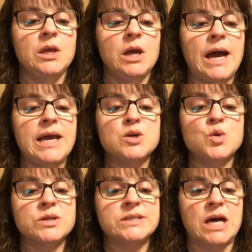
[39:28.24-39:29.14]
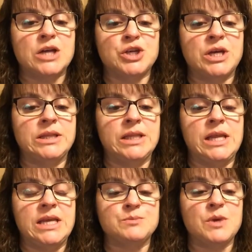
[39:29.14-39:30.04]
I ignore Sasha and
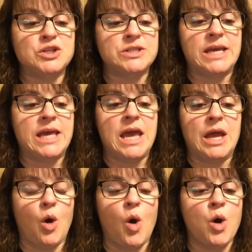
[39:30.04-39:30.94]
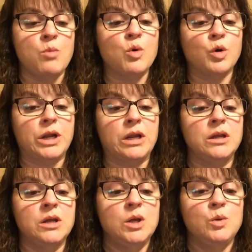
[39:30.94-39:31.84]
Lenny as much as I can all morning,
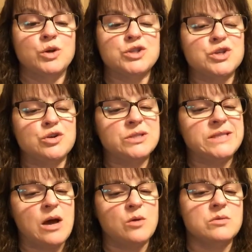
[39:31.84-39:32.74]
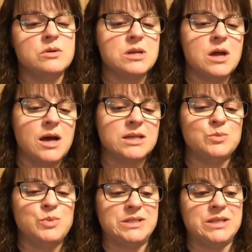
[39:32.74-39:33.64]
which turns out not to
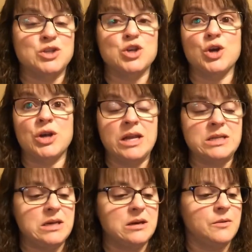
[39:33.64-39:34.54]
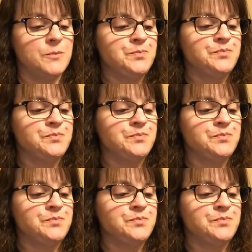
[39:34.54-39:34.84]
be such a good idea.